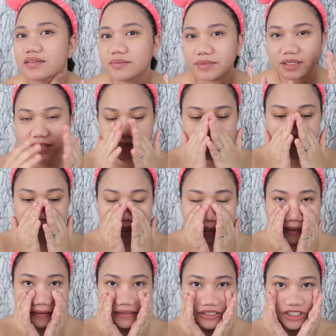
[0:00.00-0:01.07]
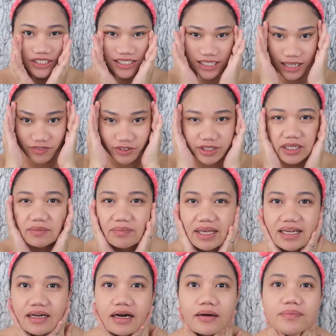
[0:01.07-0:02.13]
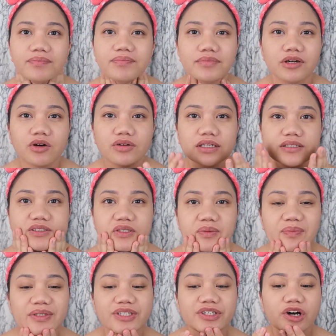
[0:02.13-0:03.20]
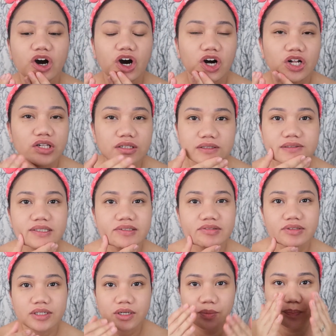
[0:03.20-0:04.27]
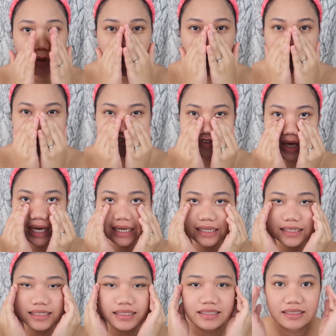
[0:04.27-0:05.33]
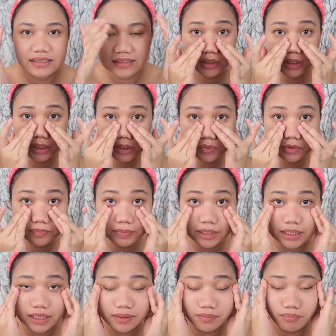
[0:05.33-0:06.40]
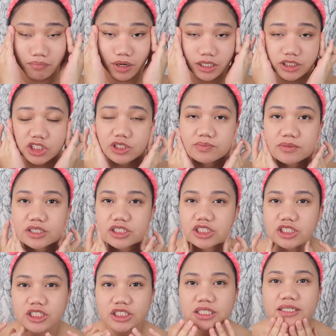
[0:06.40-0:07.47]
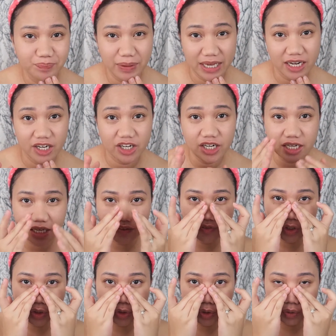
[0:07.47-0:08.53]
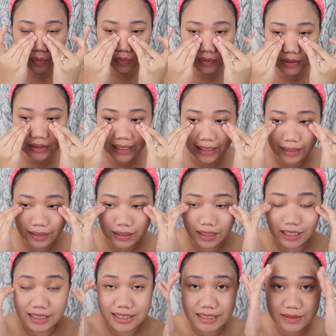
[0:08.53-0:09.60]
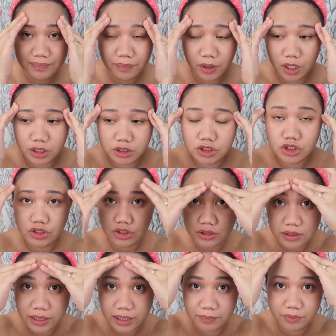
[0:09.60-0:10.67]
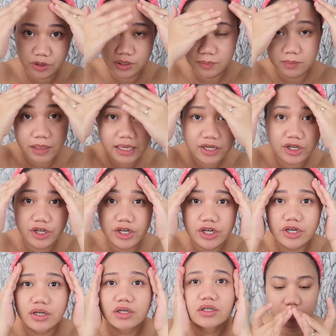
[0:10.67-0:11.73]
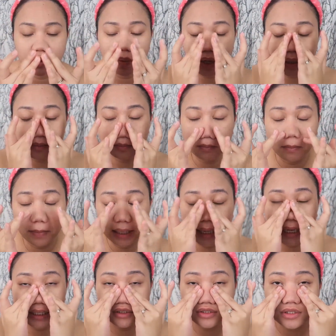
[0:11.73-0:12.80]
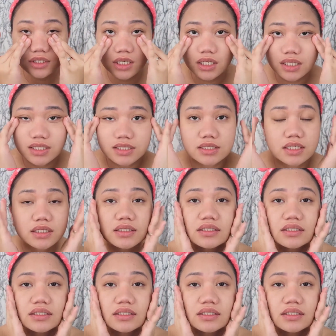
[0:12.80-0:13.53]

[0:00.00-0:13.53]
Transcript: because again, this is just an everyday makeup. No need to be all perfect. But this would be much better if you use like a sponge, like a beauty blender. You know what? My hands is